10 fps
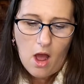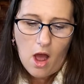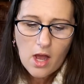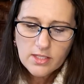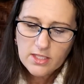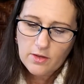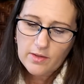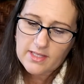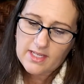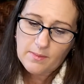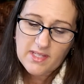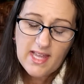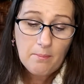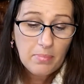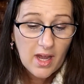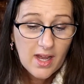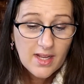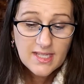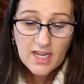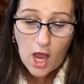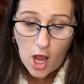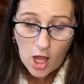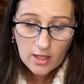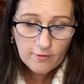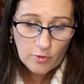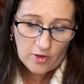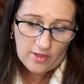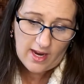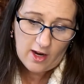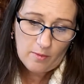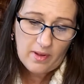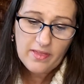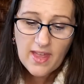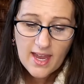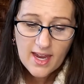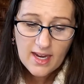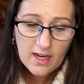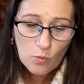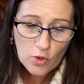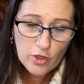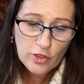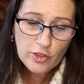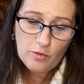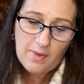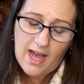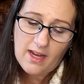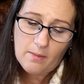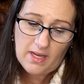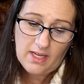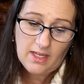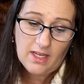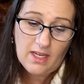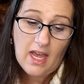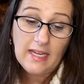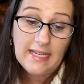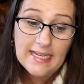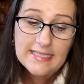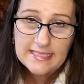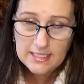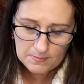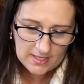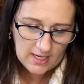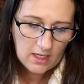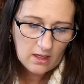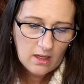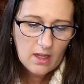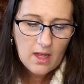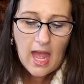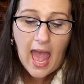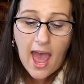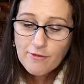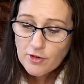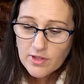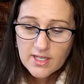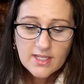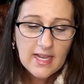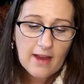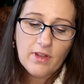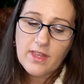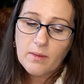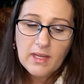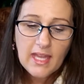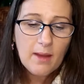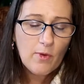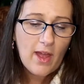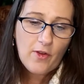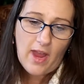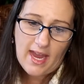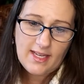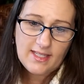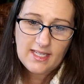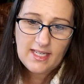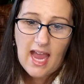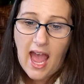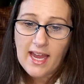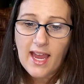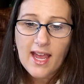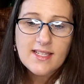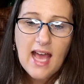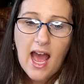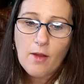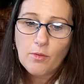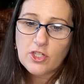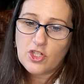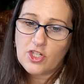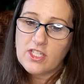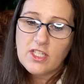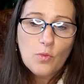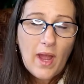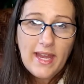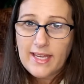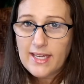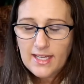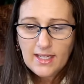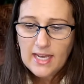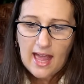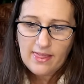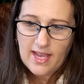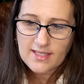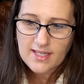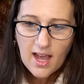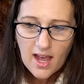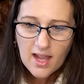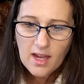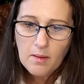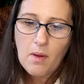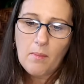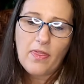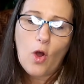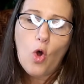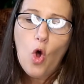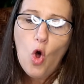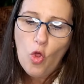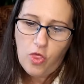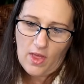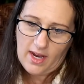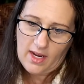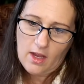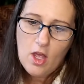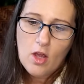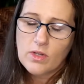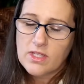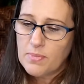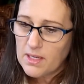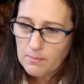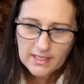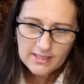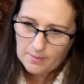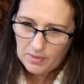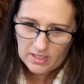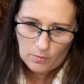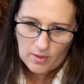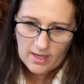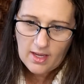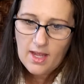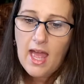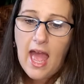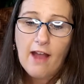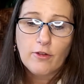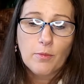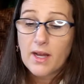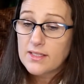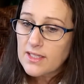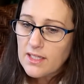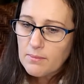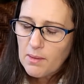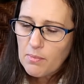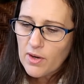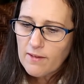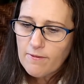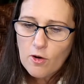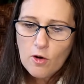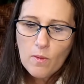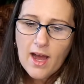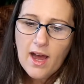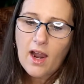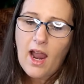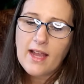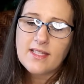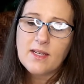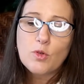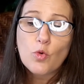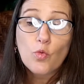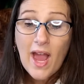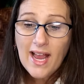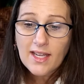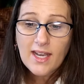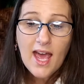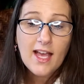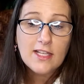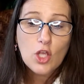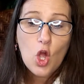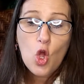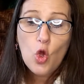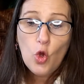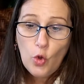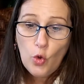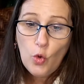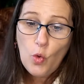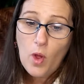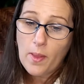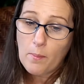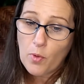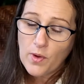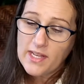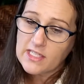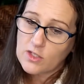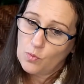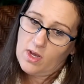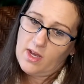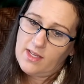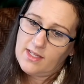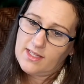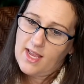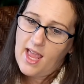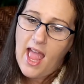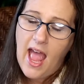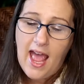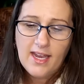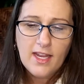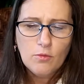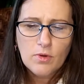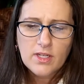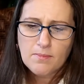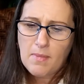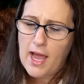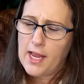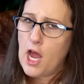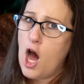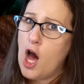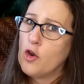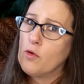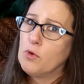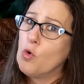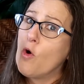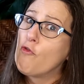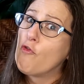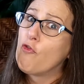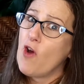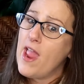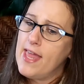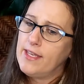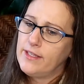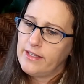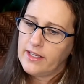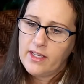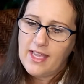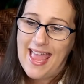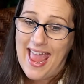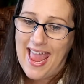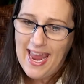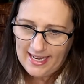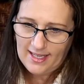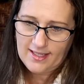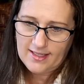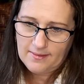Also, it seems that Buzz and Olive were there, but they were, to my opinion, against me. After this, everything became rather hazy. I guess I was just awakening at that time, but the whole thing was a big mix-up anyway. After puzzling my brain for a while, I seemed to recognize who the prince was, and it was my honorable friend, Hank.